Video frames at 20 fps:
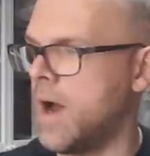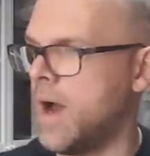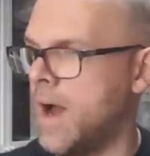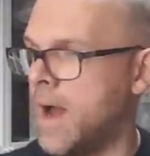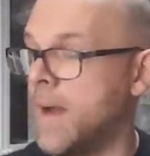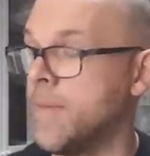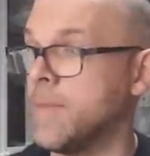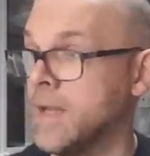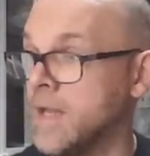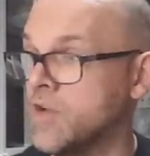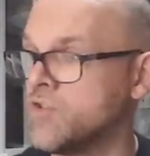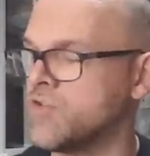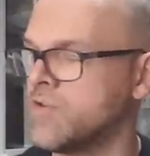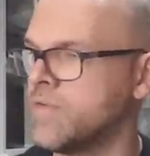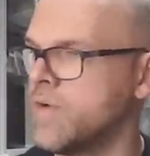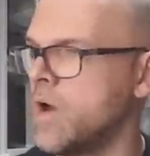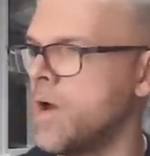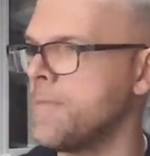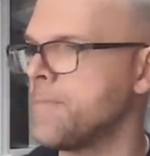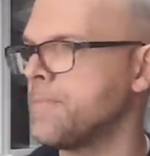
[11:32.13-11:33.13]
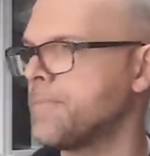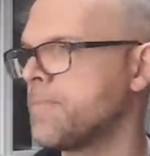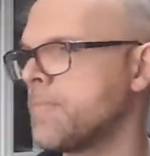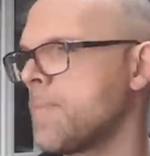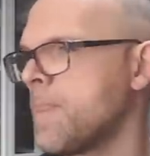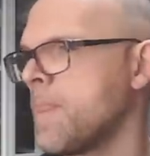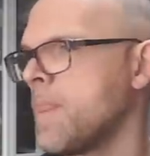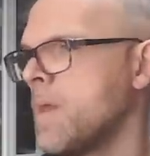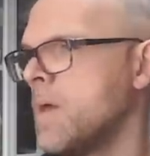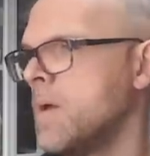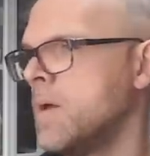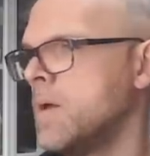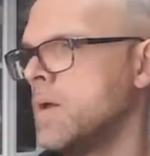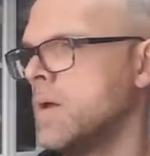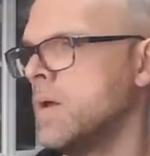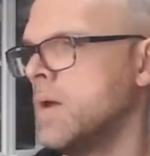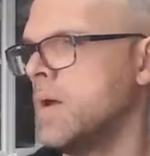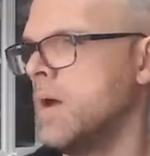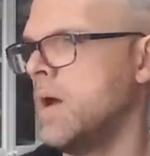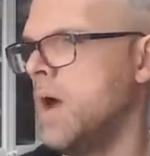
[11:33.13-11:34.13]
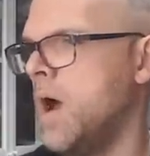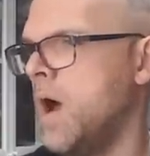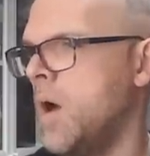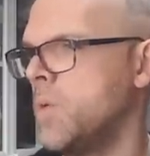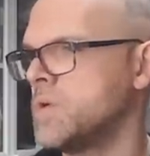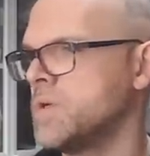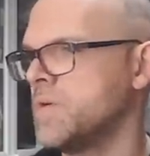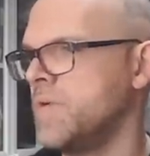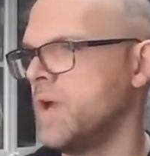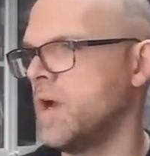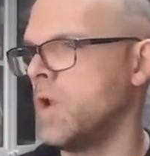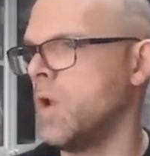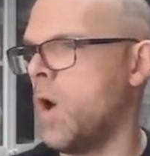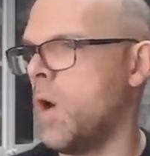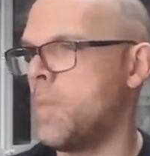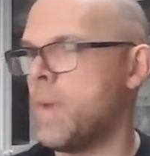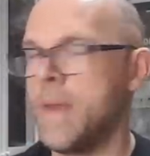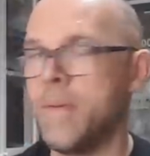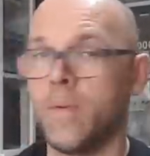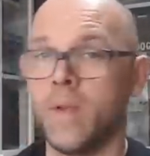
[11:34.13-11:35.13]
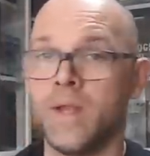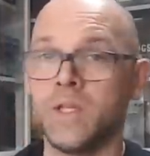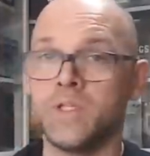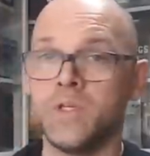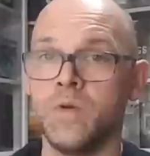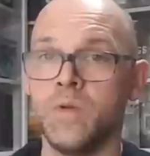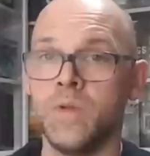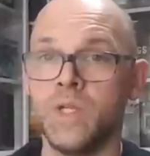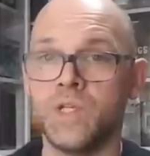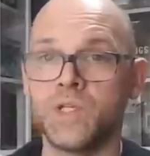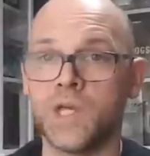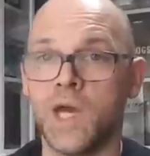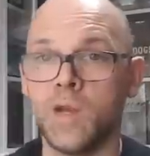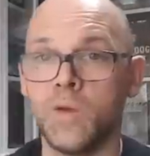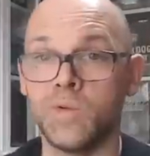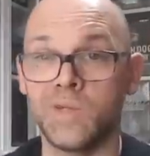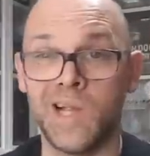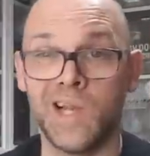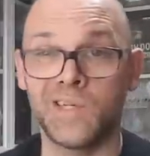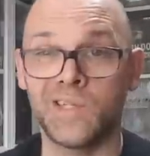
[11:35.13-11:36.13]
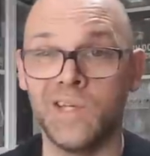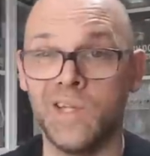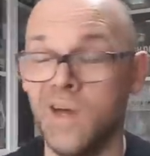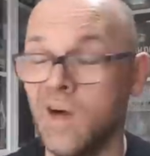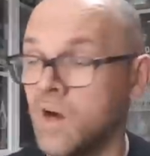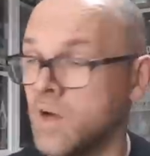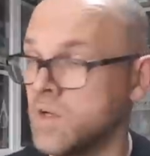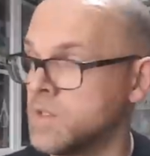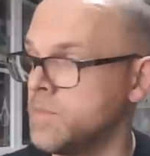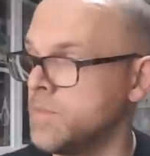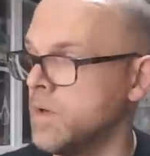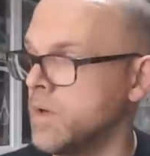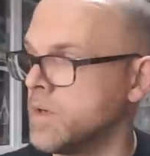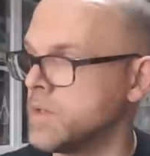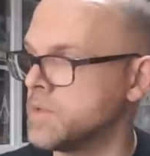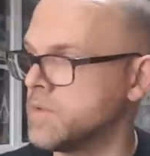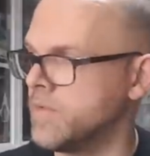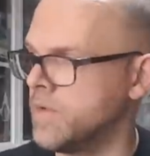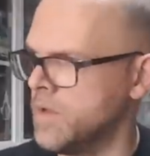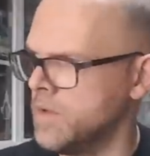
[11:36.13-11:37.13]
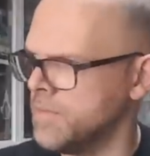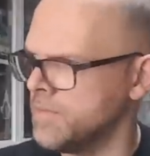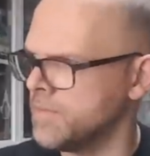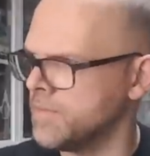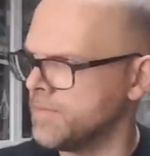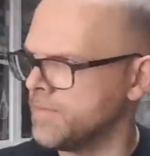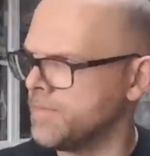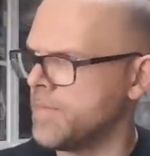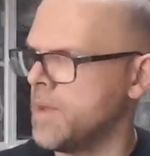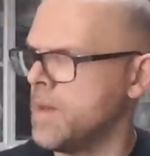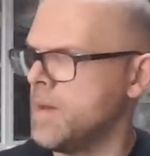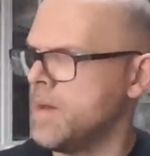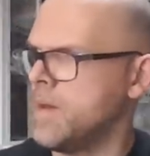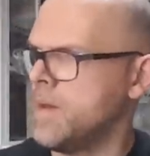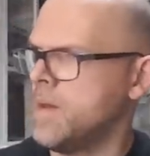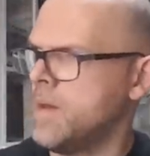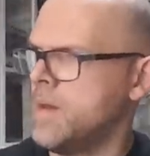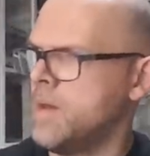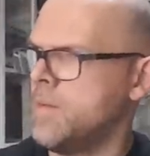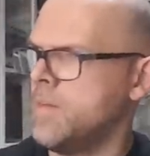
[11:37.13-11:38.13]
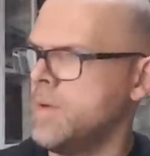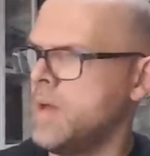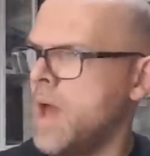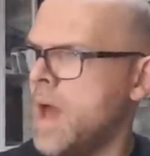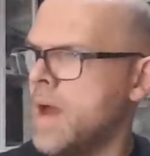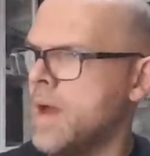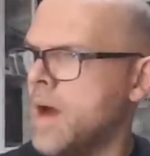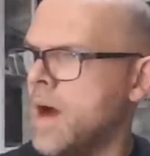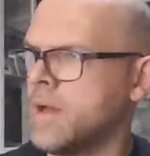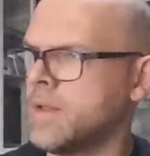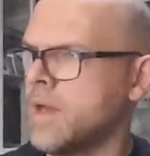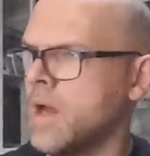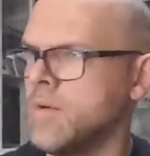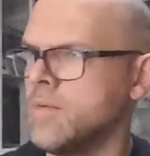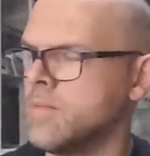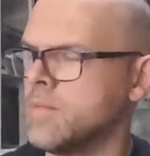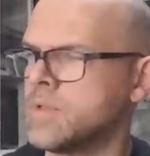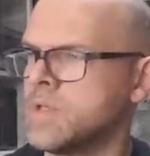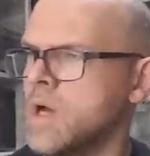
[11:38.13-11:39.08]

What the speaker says: I am an introvert, which I think a lot of people that do these channels actually are, to be honest with you. But yeah, I don't.